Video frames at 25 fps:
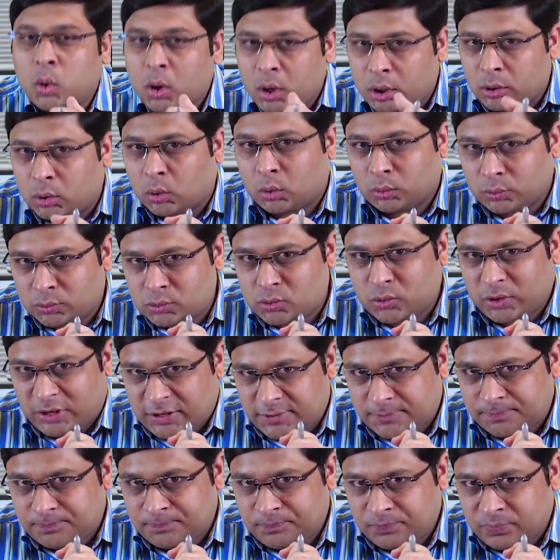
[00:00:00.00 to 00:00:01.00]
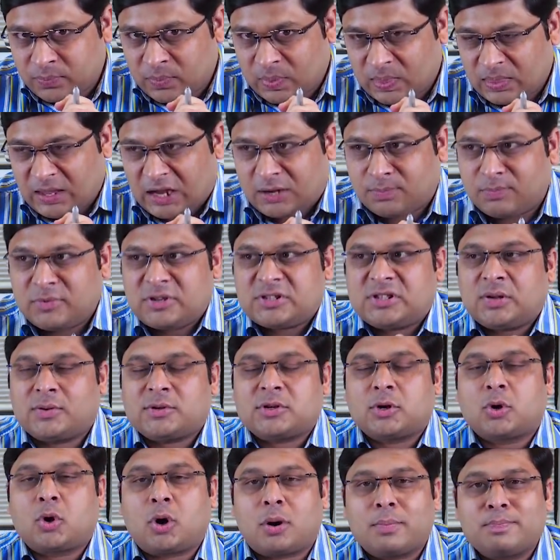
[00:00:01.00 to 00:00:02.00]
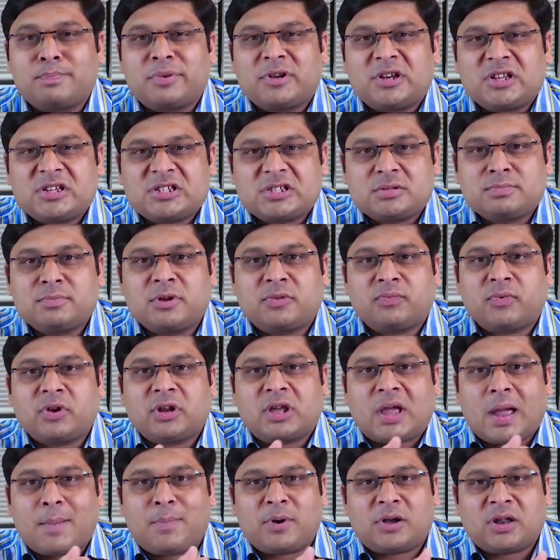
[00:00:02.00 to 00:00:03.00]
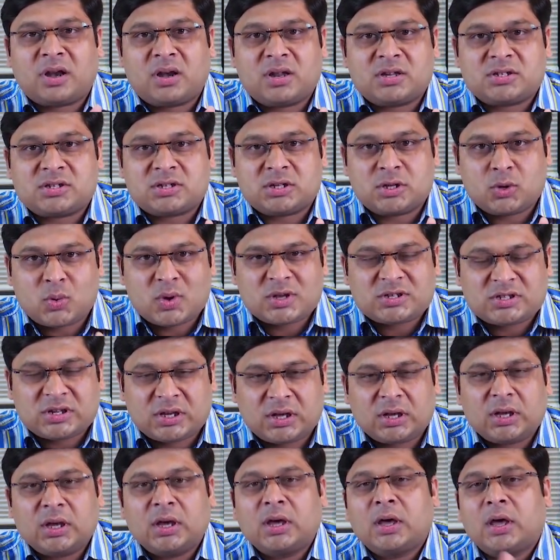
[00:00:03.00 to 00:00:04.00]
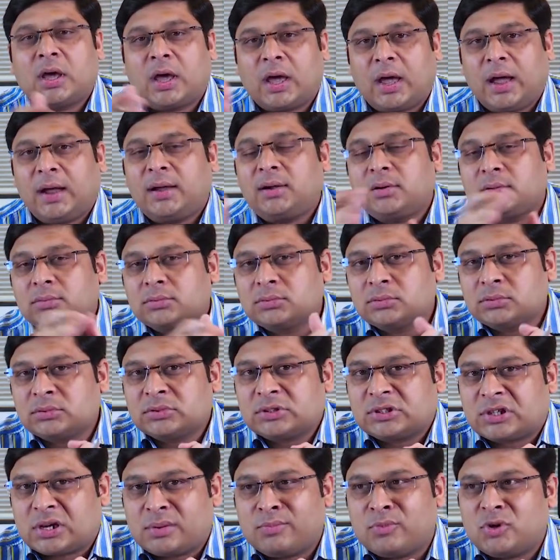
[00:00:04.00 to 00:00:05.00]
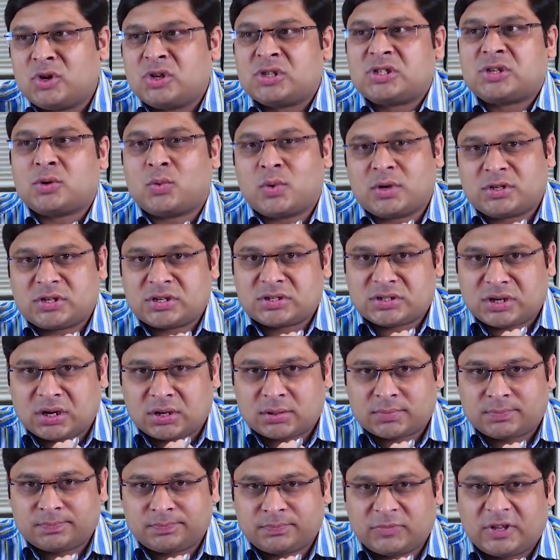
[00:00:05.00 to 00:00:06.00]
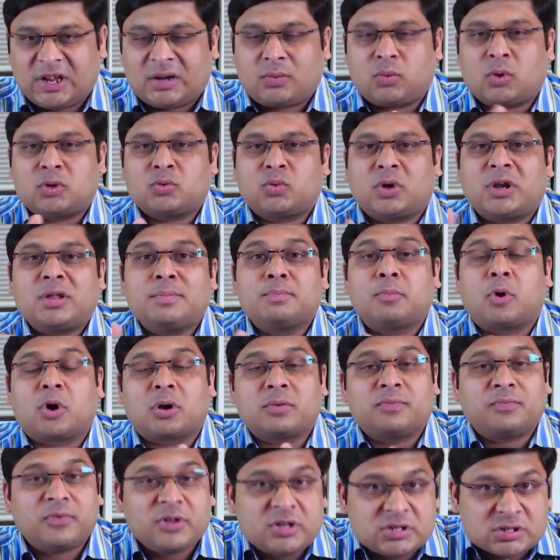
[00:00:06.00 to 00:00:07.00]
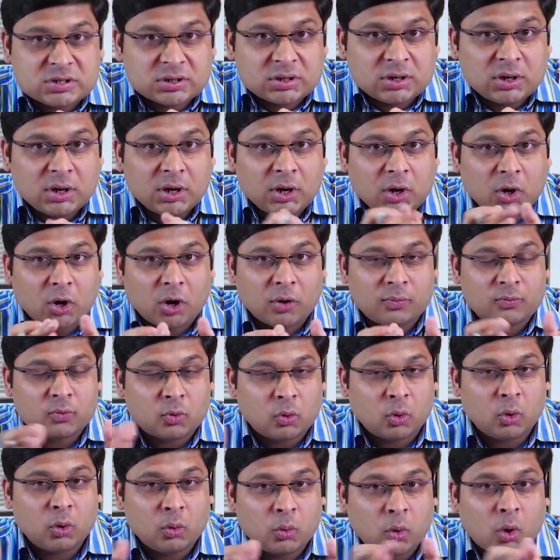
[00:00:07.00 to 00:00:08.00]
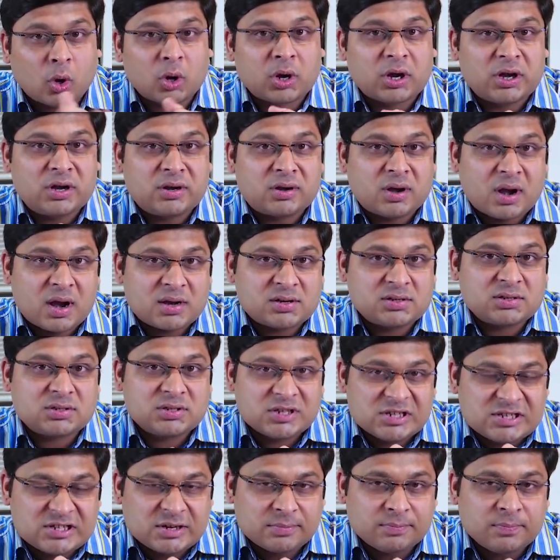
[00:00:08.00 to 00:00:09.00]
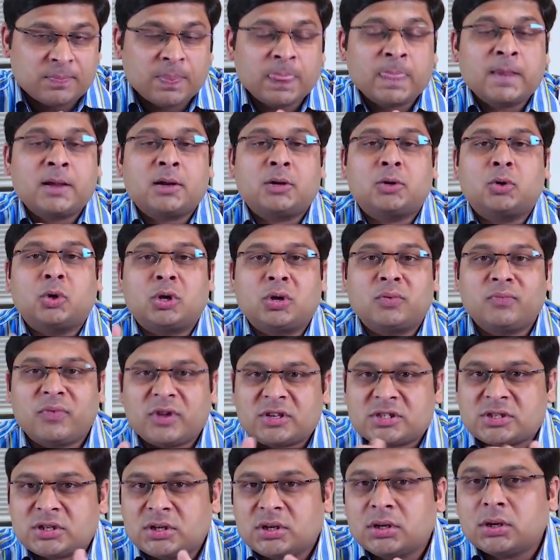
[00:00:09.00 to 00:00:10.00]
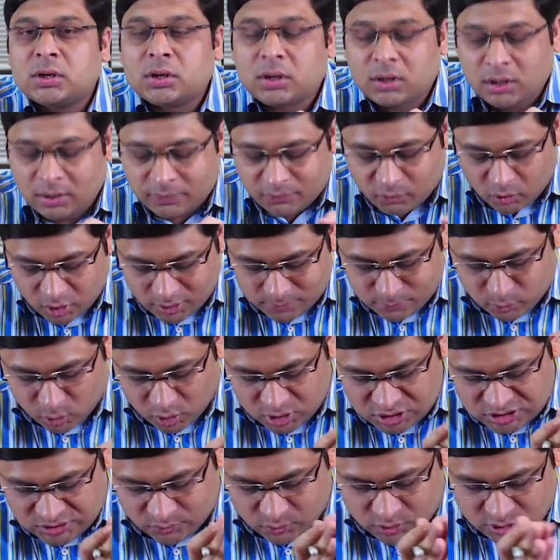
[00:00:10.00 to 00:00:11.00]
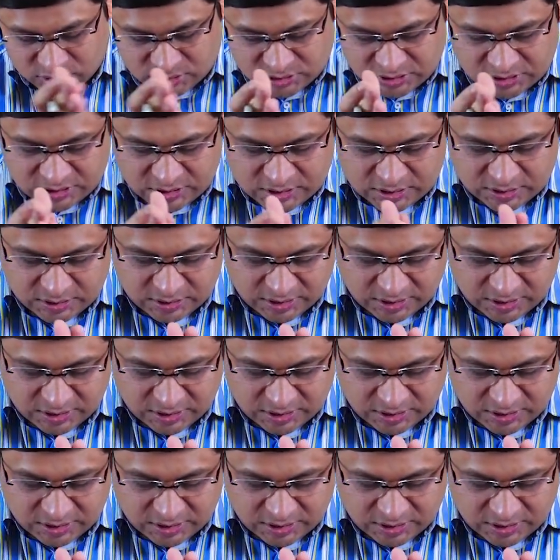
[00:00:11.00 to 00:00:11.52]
overtone to it. That means there was a competition between capitalist USA and communist USSR. That was one important feature of Cold War international system during which Indian foreign policy was